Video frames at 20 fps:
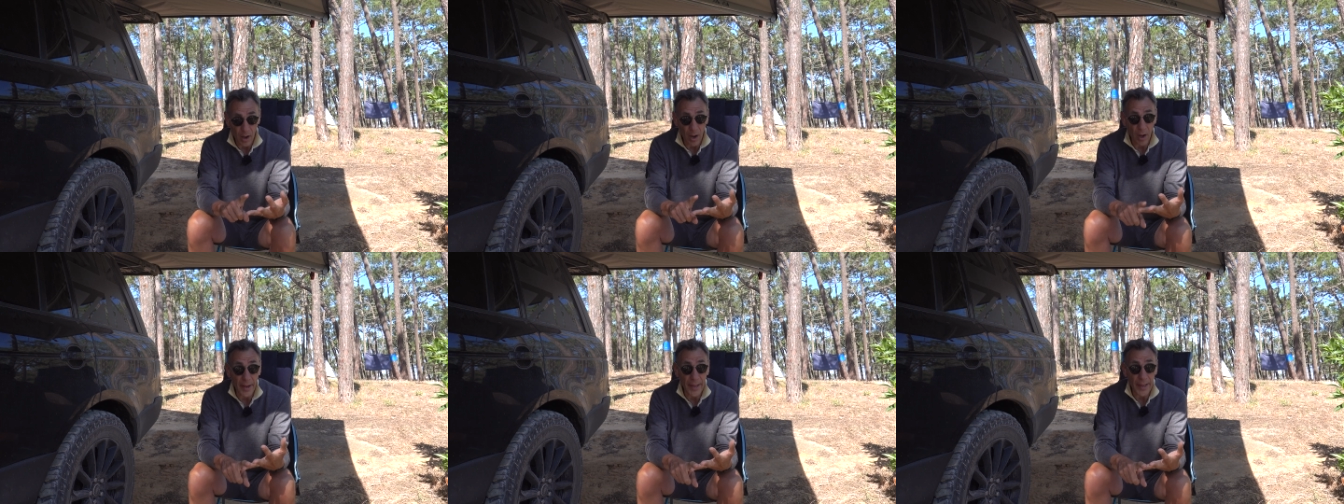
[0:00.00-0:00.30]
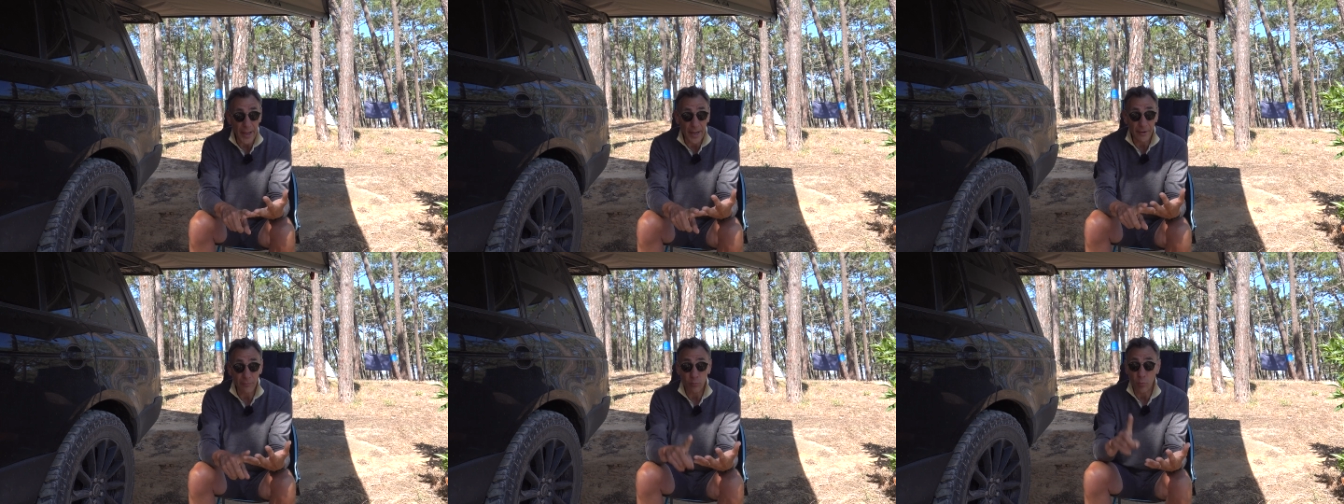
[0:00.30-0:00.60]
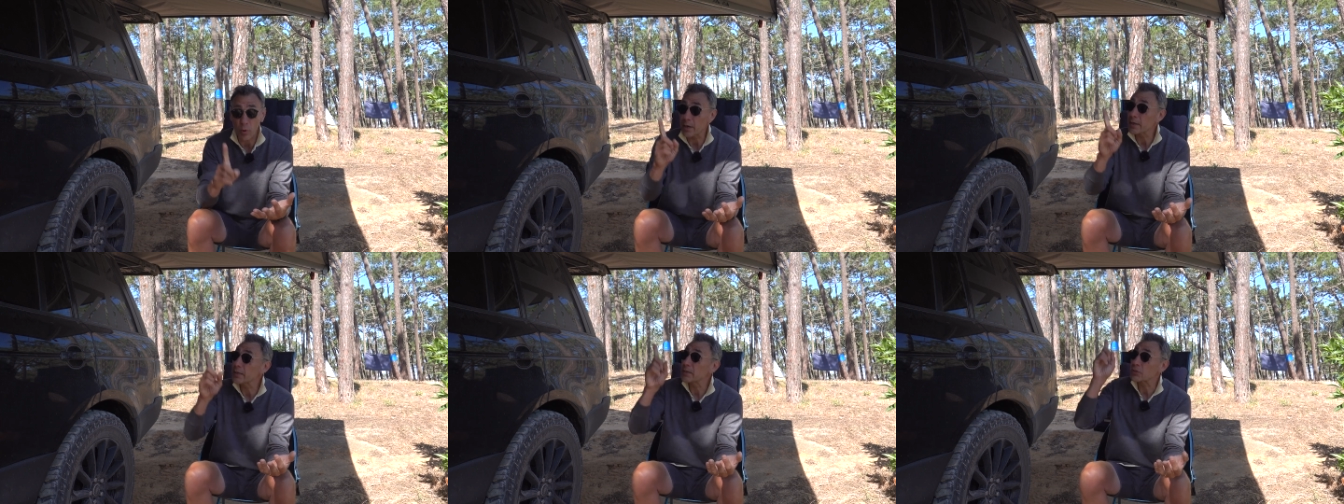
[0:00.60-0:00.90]
I have
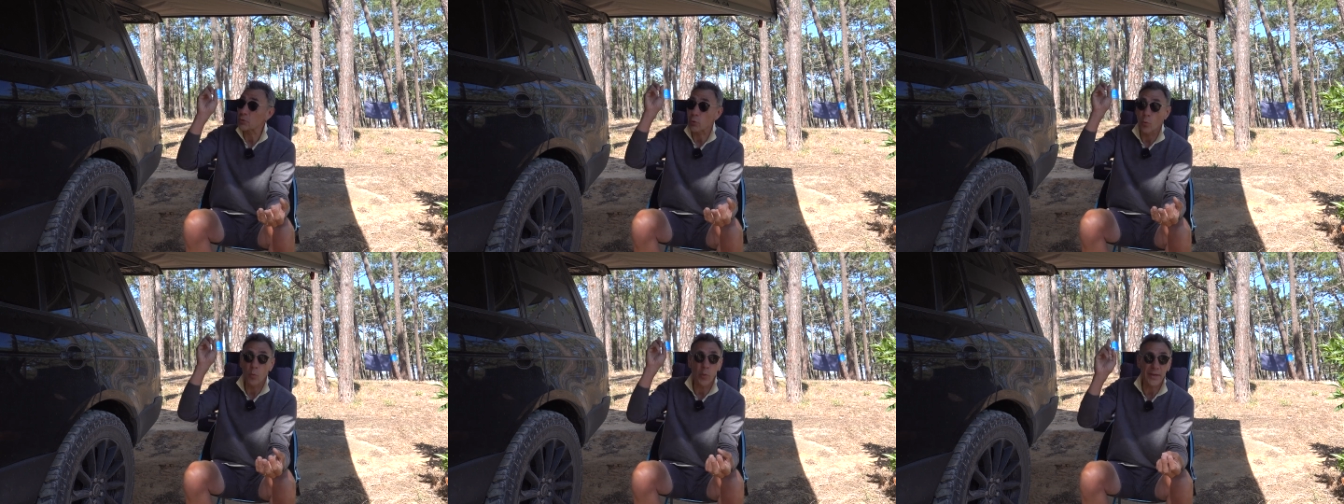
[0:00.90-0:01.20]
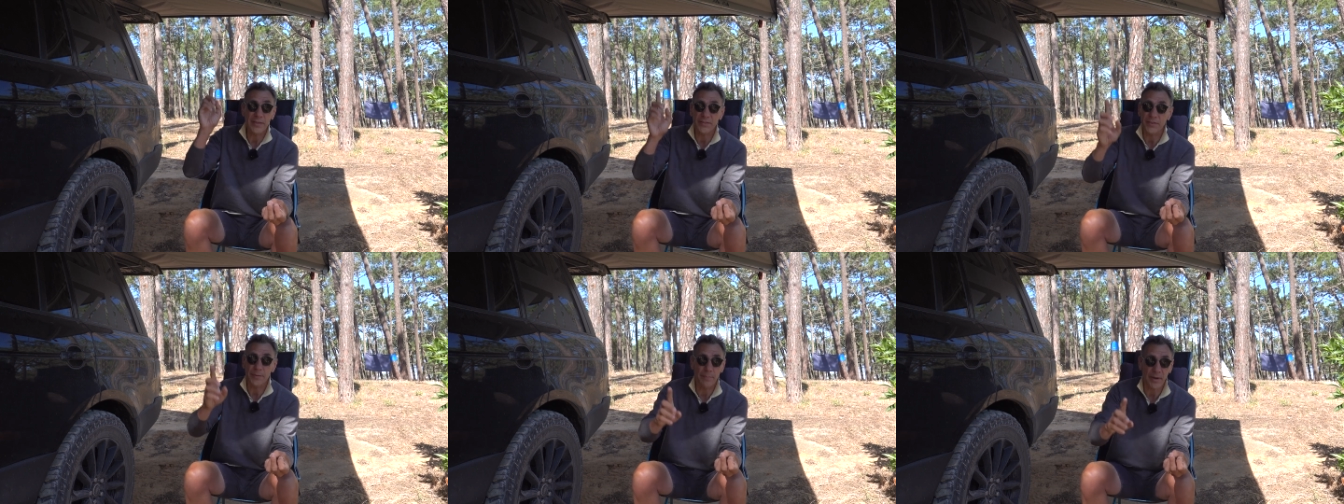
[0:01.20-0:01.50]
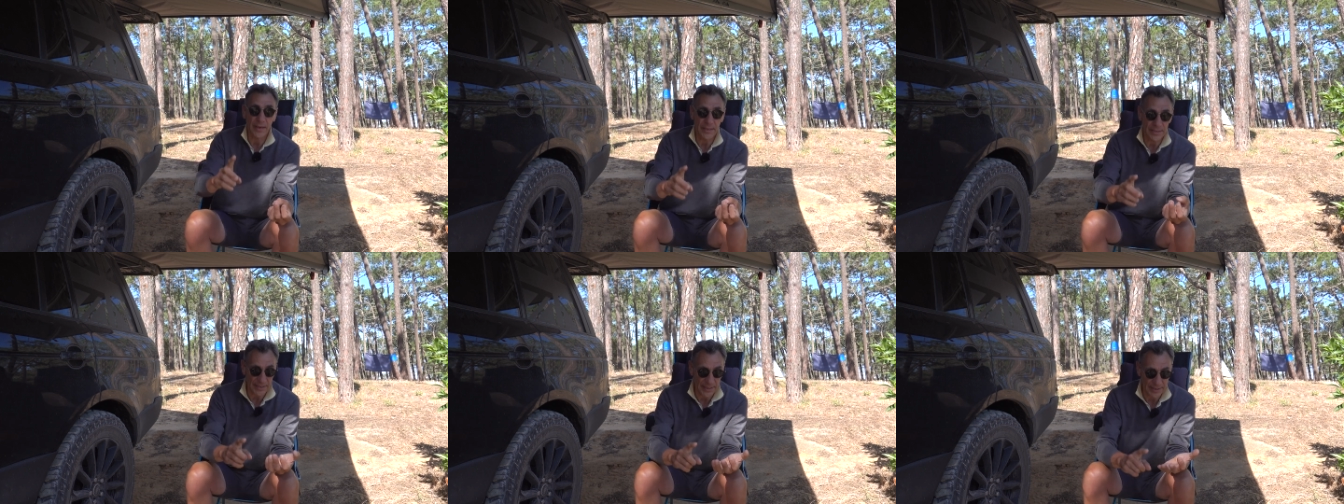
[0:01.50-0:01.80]
one, it's always in
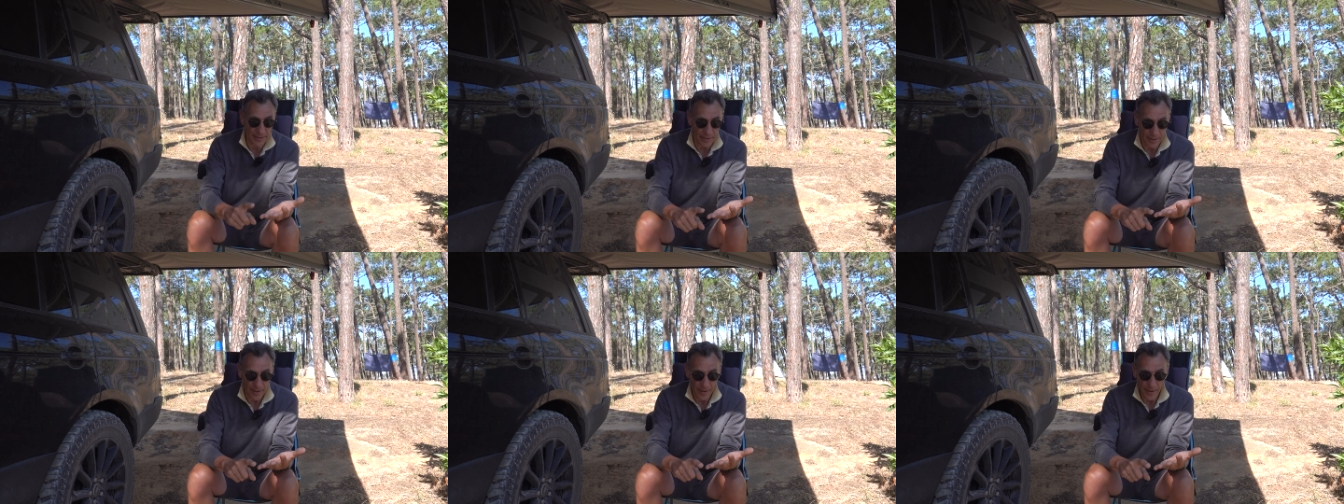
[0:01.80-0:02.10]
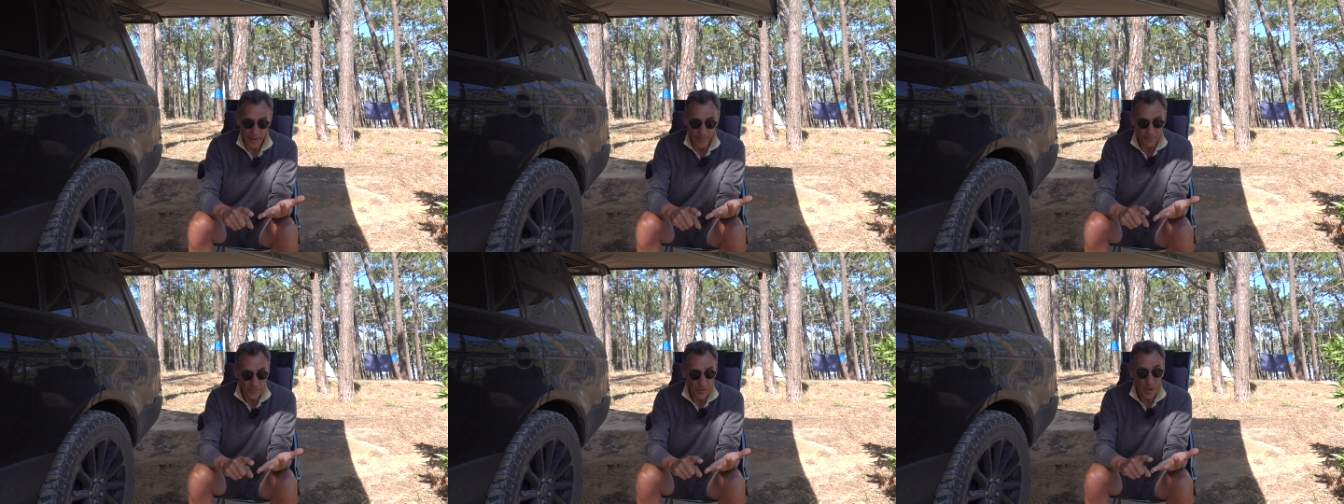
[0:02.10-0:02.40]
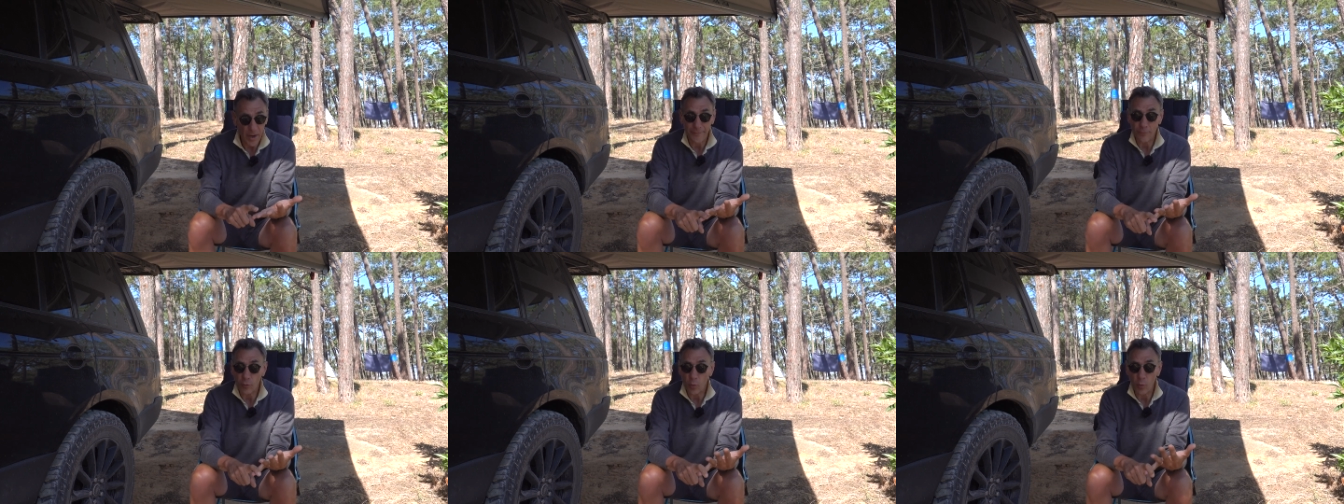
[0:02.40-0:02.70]
my tent.
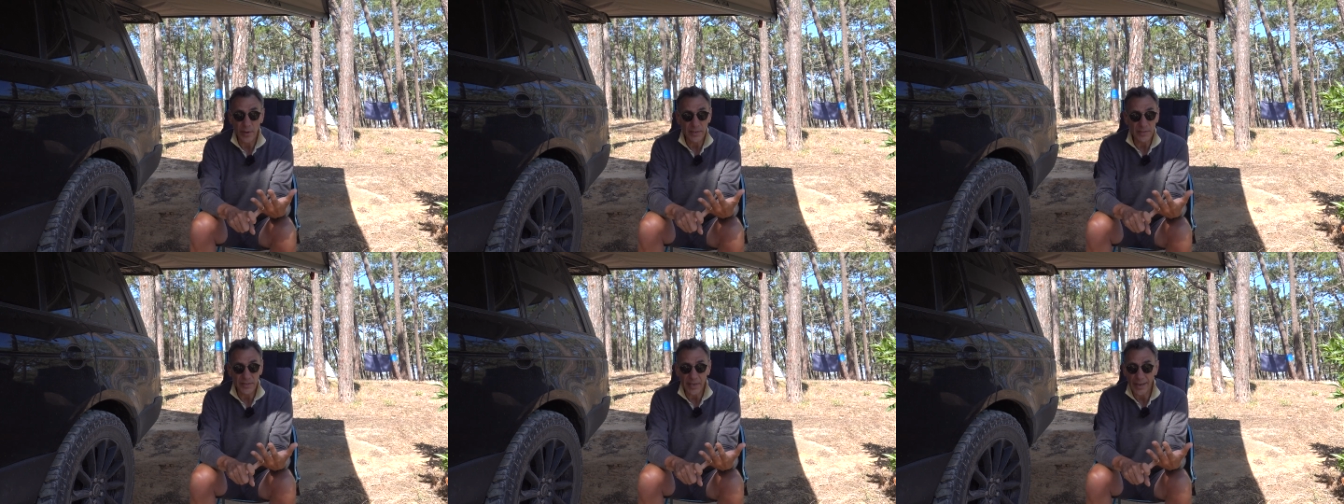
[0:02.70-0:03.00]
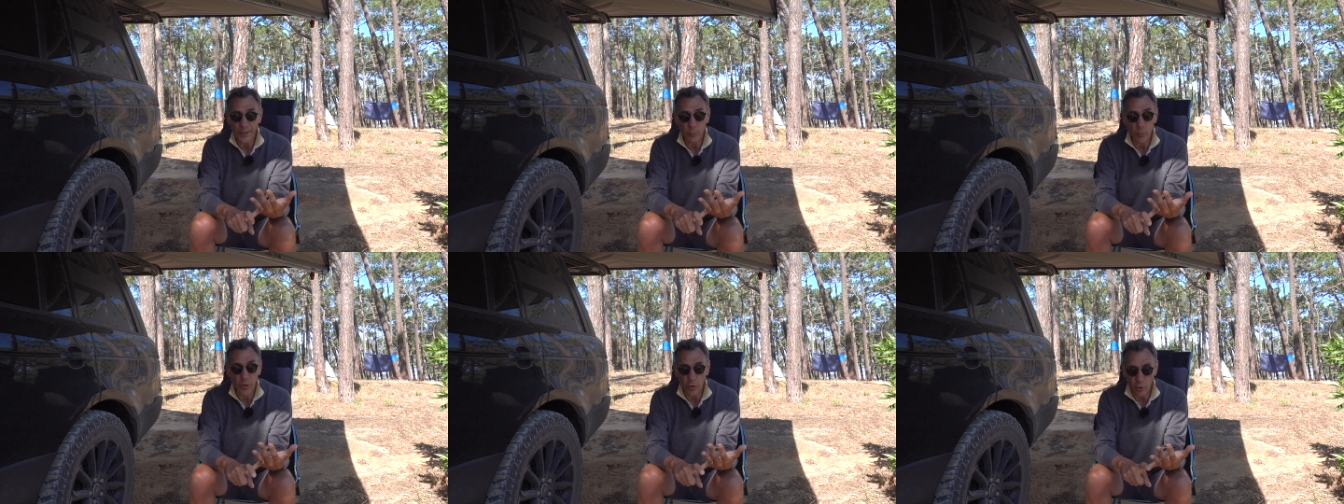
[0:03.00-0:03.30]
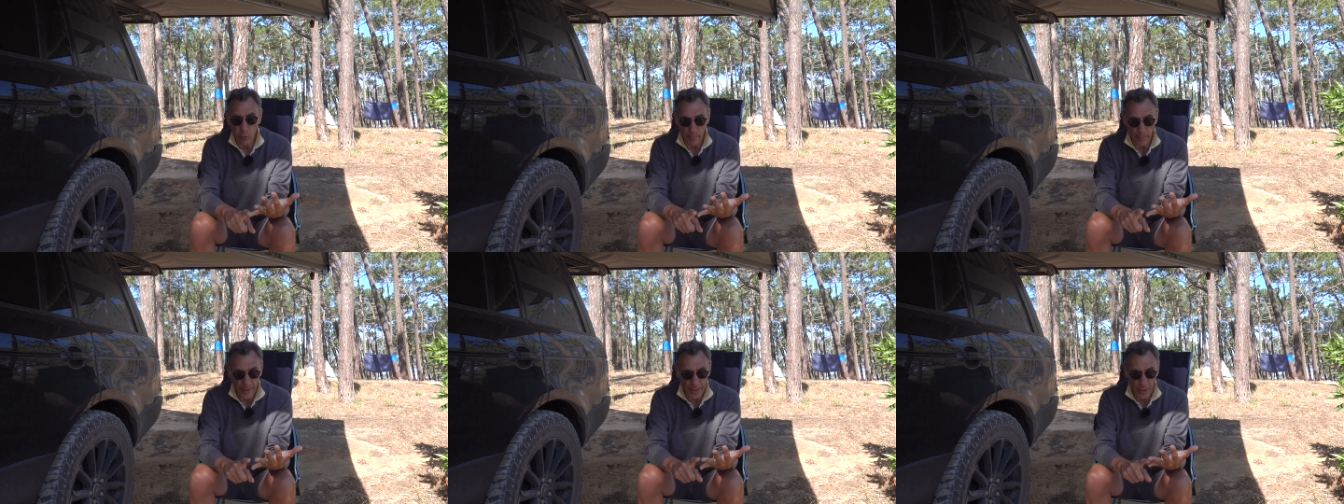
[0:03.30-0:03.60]
I've always had one
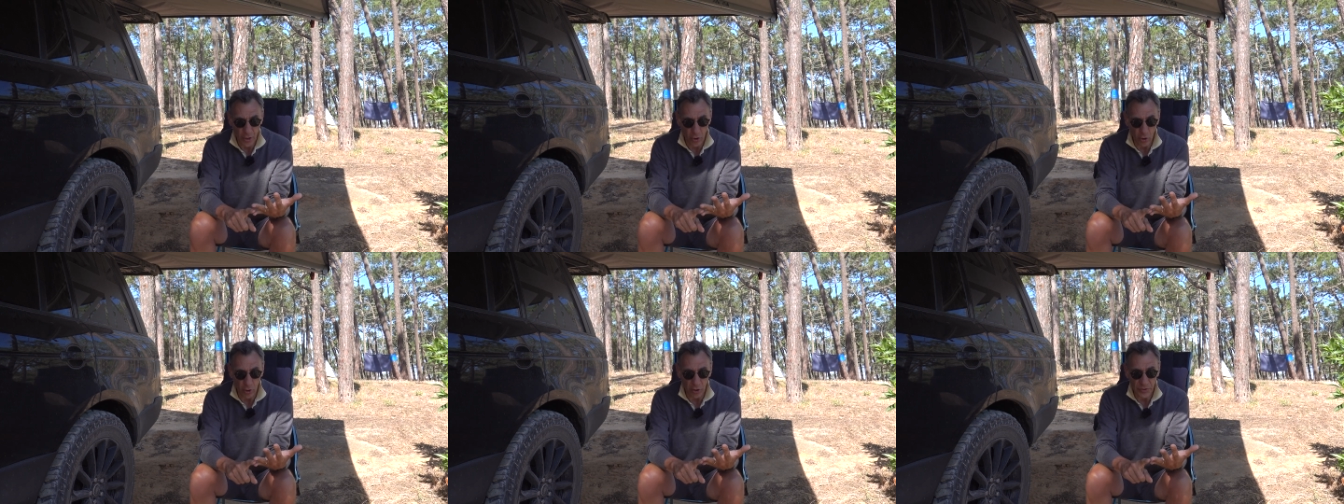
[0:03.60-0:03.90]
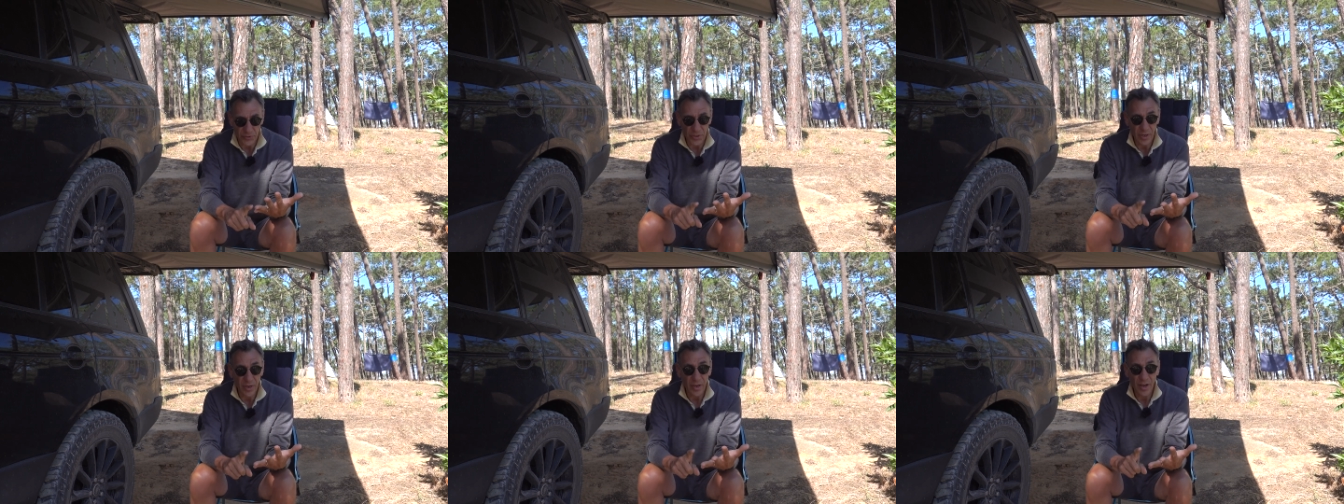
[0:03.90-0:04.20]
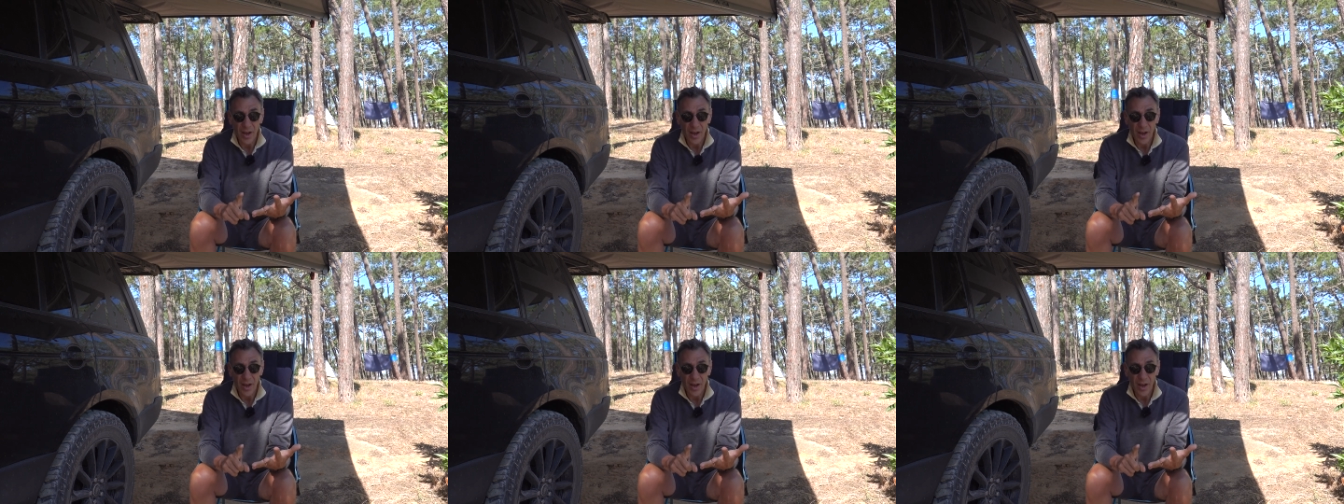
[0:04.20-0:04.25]
on my cot.